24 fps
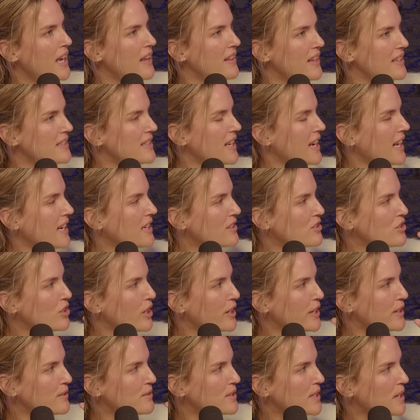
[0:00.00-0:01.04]
They said I could
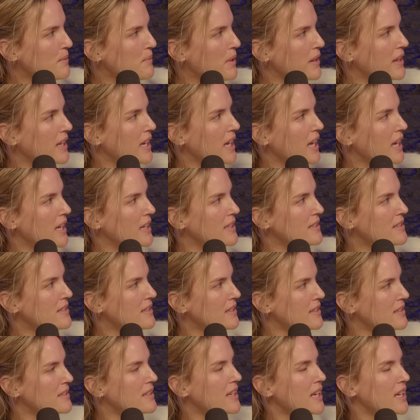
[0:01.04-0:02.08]
start using them on the kids
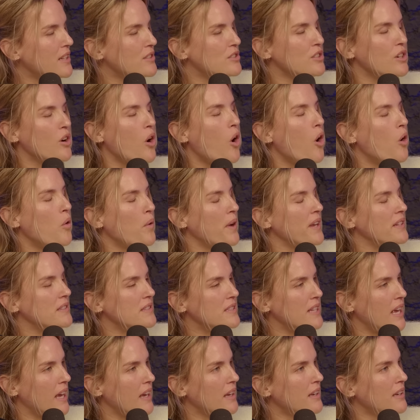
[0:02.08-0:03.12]
because the kids are always
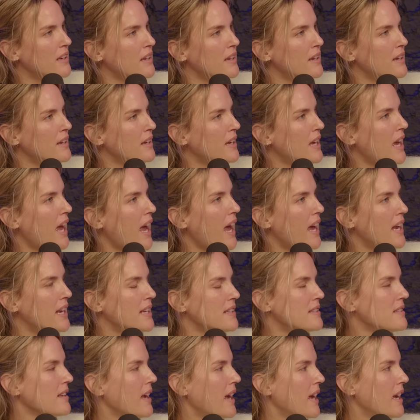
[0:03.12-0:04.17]
sick, and
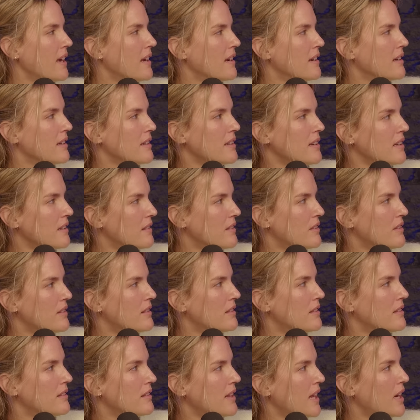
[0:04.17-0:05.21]
it's like
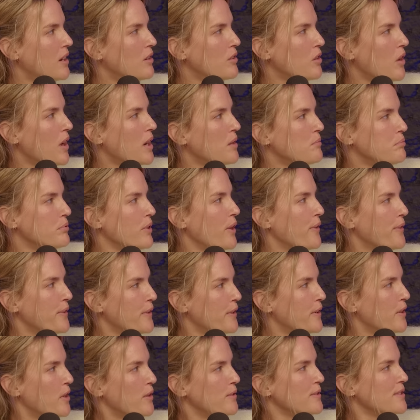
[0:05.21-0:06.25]
they don't know how to blow
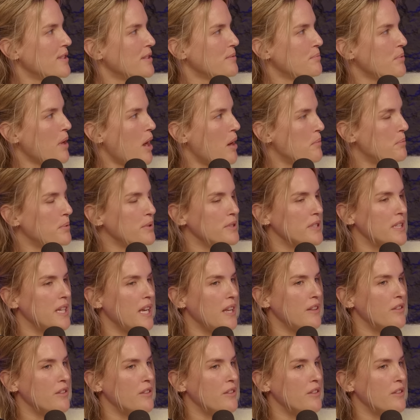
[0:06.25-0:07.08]
their noses properly.